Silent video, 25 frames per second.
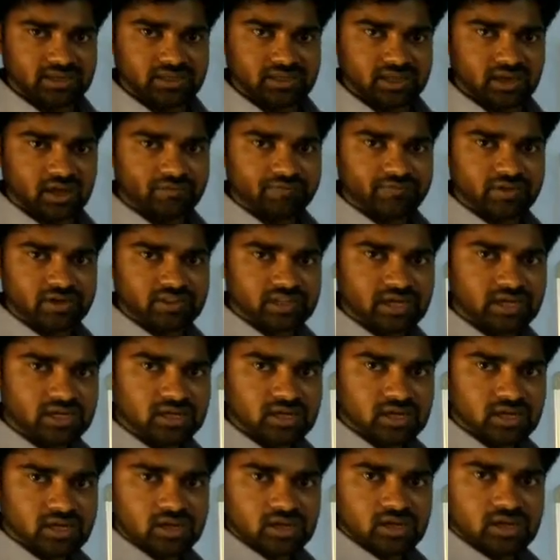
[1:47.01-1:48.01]
After
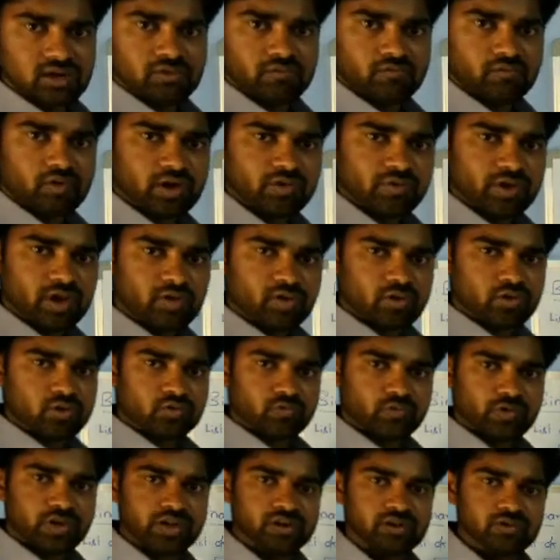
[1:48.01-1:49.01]
that, what we have to do?
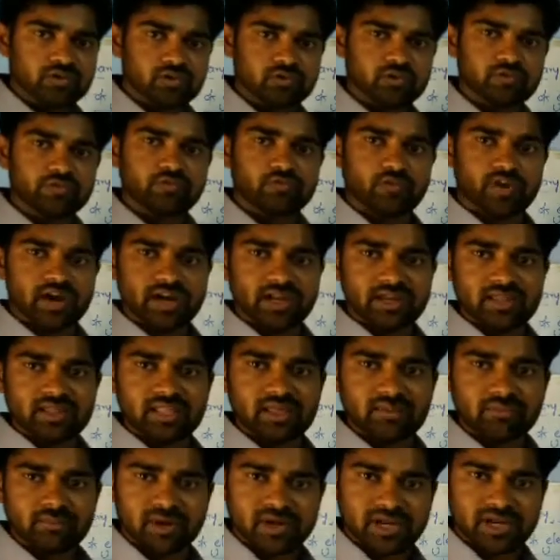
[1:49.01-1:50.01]
We need to find
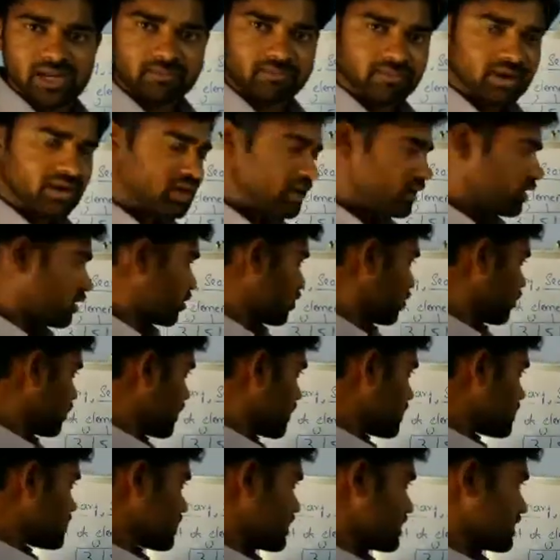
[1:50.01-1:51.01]
the mid element to
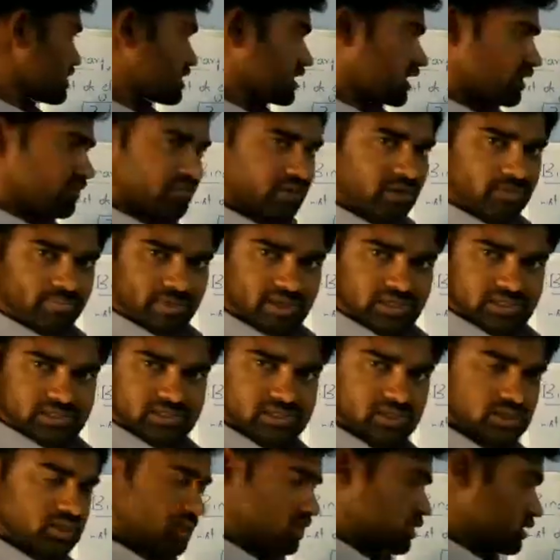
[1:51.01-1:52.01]
this list of elements.